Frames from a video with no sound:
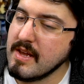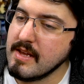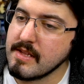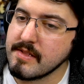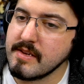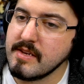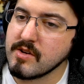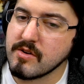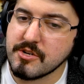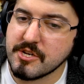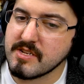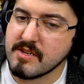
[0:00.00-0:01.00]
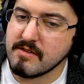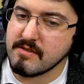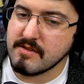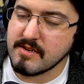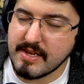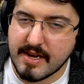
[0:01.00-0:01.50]
These aren't just
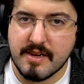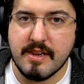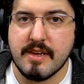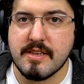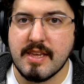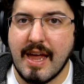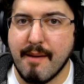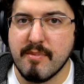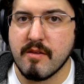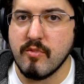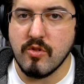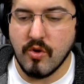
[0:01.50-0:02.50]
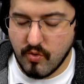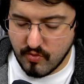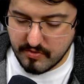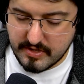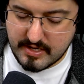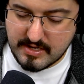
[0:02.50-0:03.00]
techniques applicable
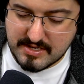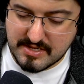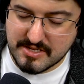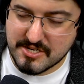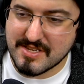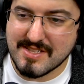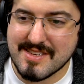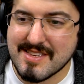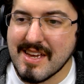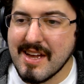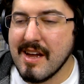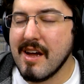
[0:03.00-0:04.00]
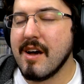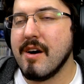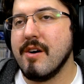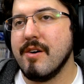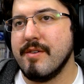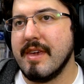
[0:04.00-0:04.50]
only to just this.
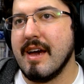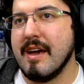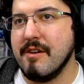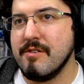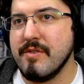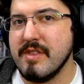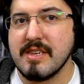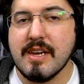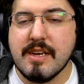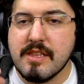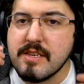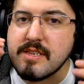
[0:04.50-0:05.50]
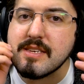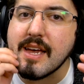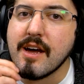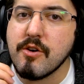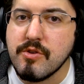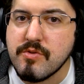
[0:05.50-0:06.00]
Oh, yeah, you're doing this. This is
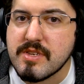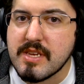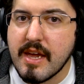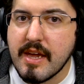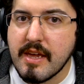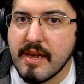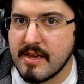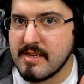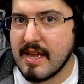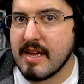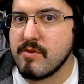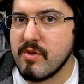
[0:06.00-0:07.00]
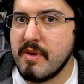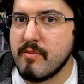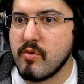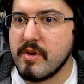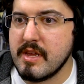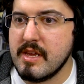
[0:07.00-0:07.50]
how you say exactly what
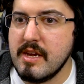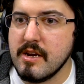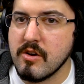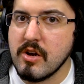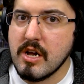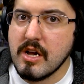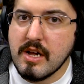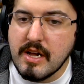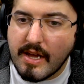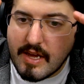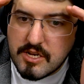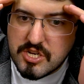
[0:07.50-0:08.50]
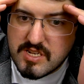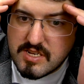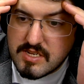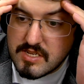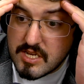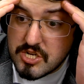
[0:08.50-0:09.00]
people want to hear. And it's just
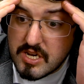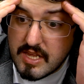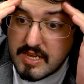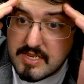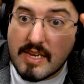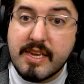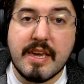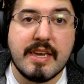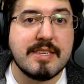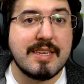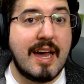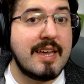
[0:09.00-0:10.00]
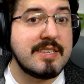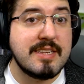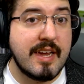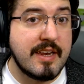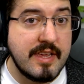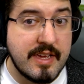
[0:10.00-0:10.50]
such an easy kiss ass
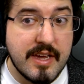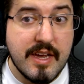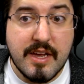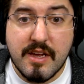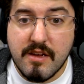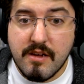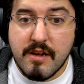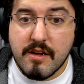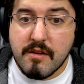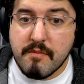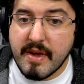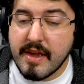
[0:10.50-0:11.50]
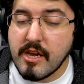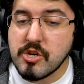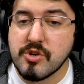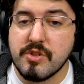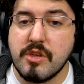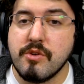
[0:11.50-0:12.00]
technique, making
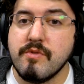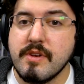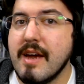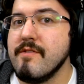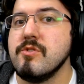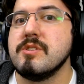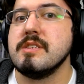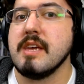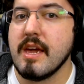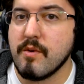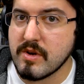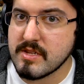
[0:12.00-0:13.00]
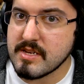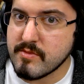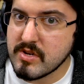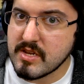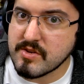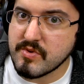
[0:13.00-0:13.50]
sure that you never say what
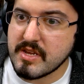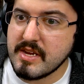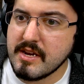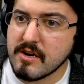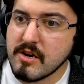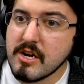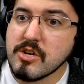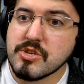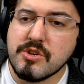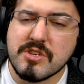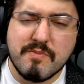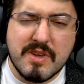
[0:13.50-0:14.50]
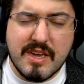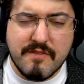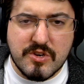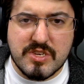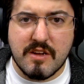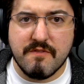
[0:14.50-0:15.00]
someone doesn't want to hear. So you just give
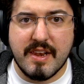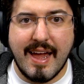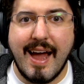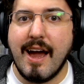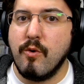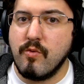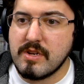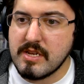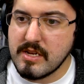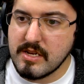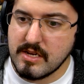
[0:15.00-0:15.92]
yourself an out.